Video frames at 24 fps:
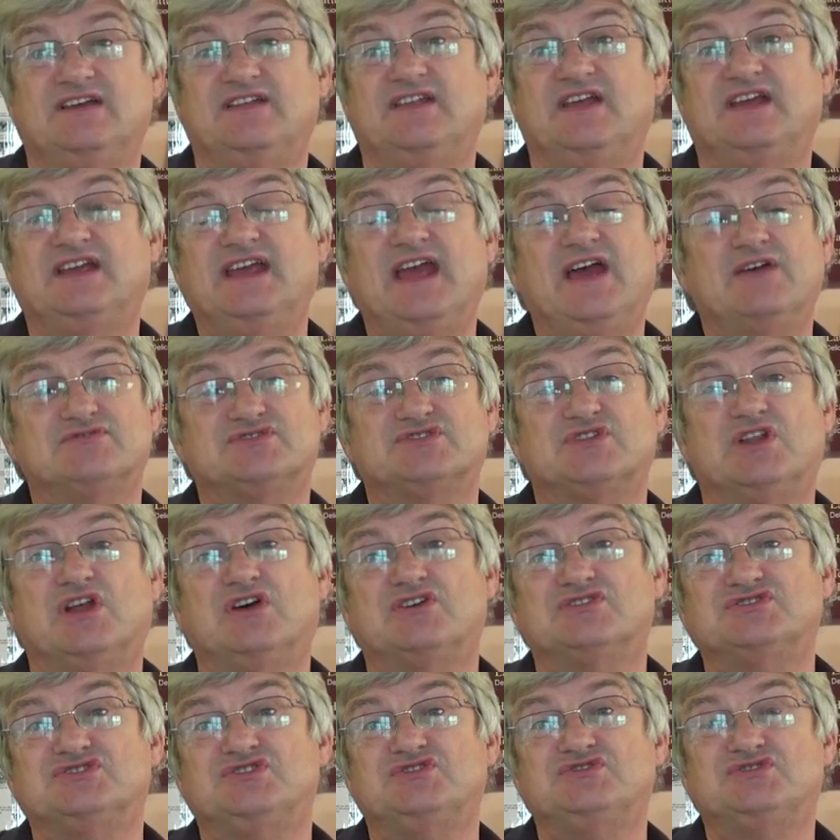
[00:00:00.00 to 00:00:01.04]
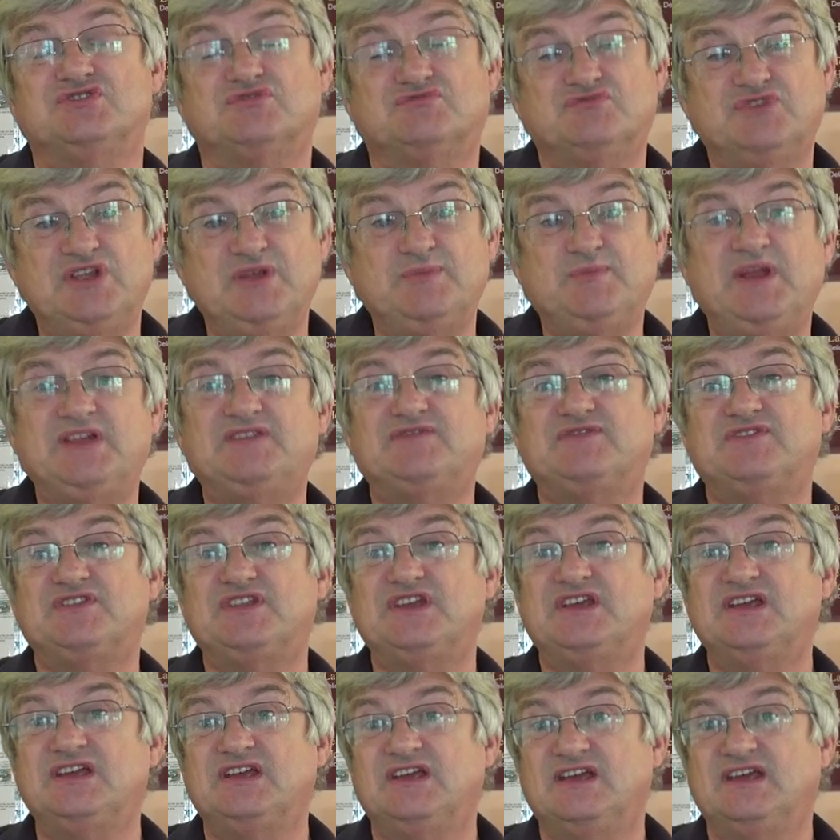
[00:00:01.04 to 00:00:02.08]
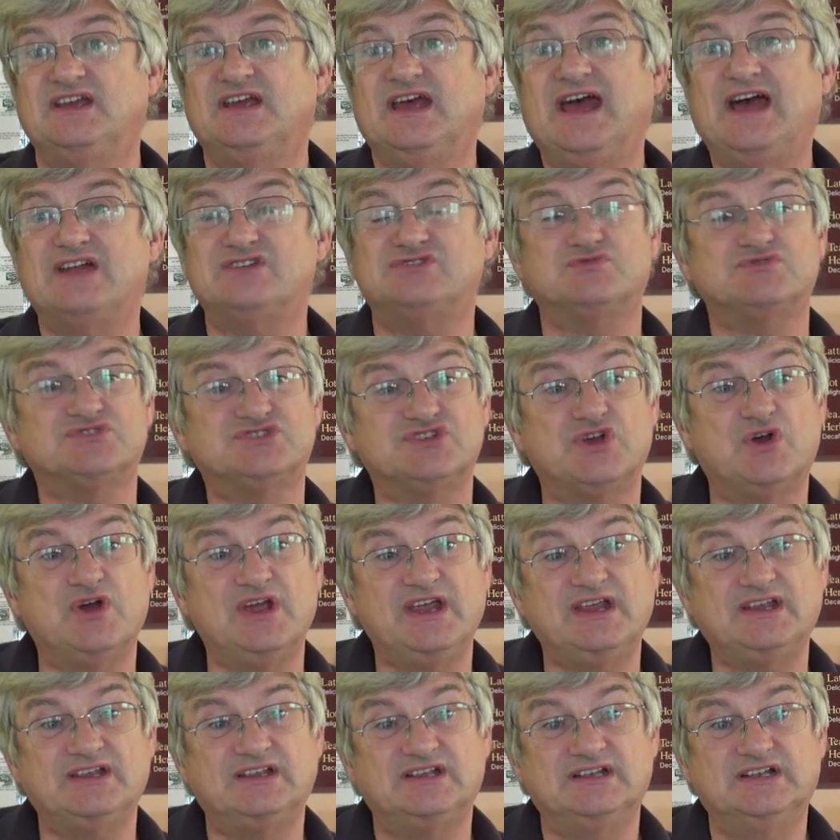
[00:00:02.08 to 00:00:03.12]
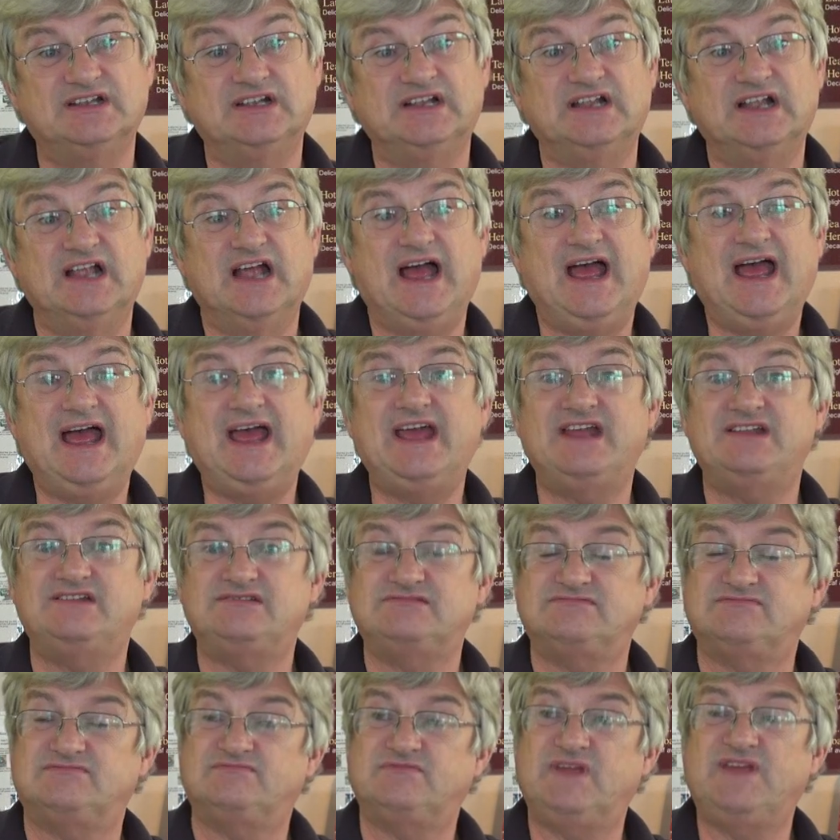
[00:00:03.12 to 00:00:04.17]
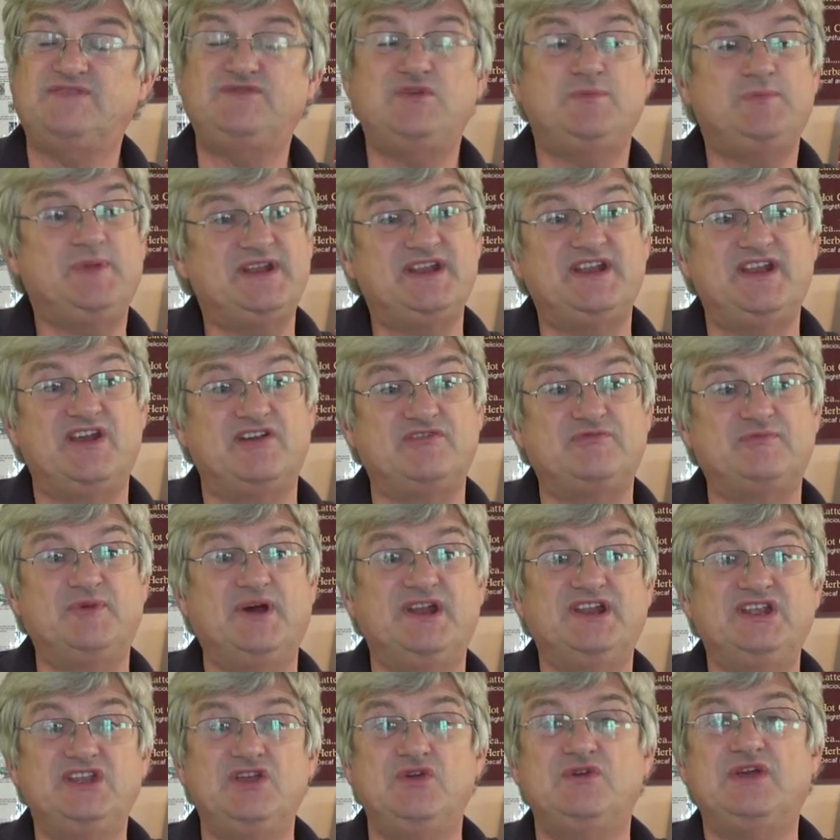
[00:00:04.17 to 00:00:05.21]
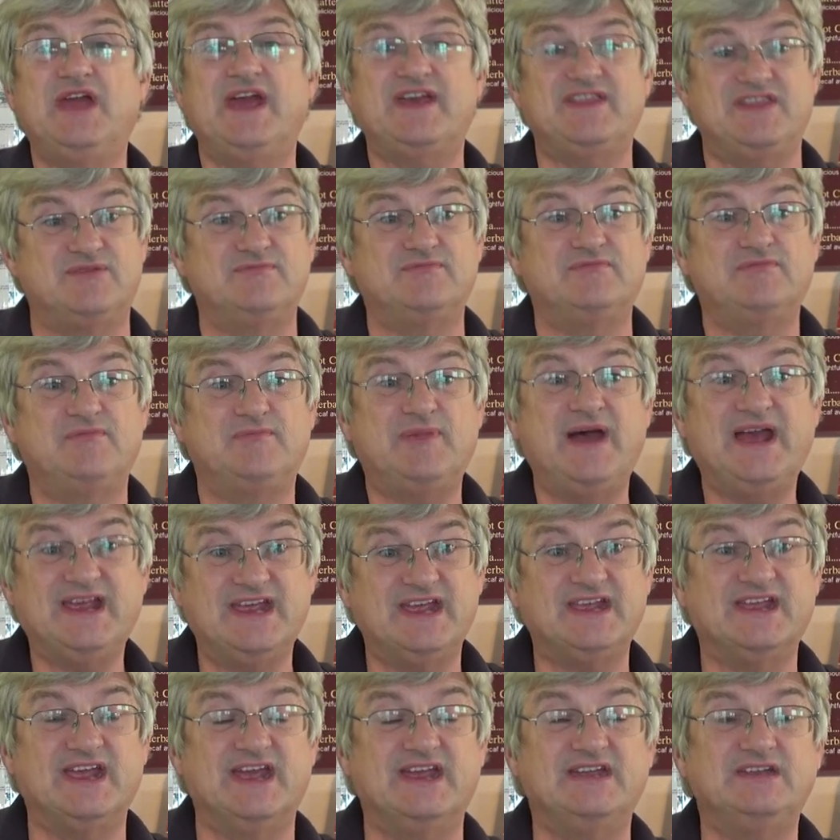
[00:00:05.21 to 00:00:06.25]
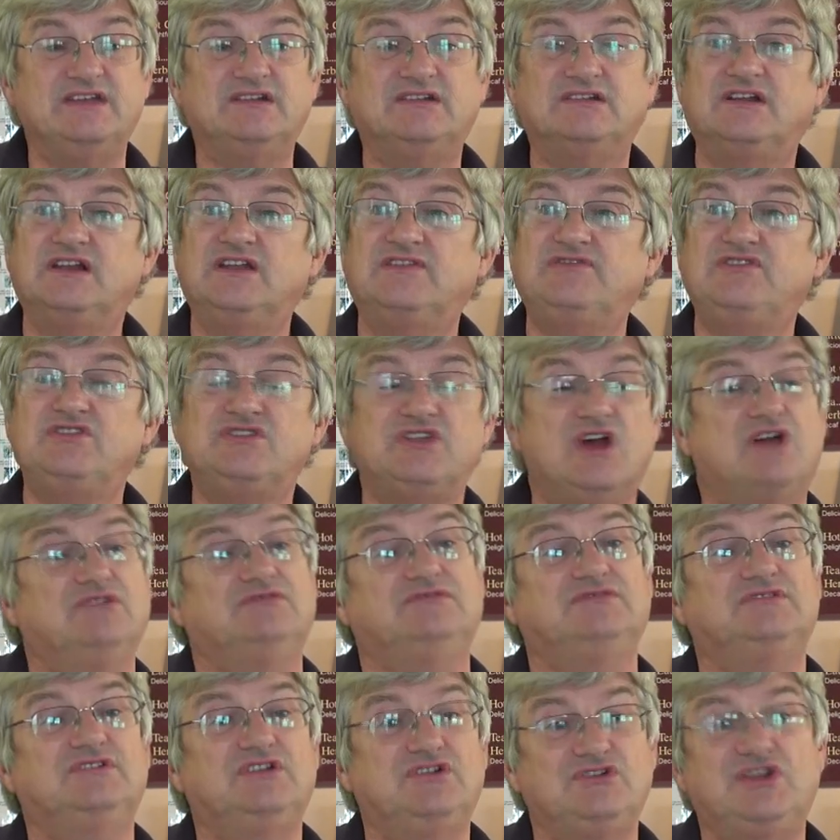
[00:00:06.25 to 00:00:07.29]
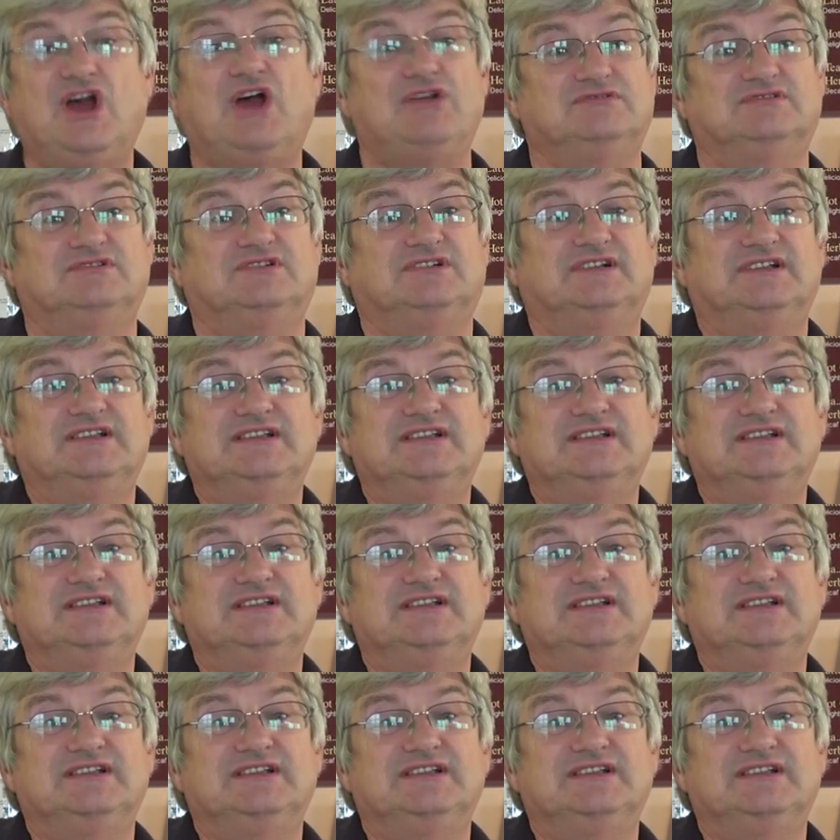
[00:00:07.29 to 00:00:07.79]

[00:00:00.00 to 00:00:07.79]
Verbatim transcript: the council asks you to rebid for the actual site and if you bid enough money, you get them back again. And if you don't, you don't.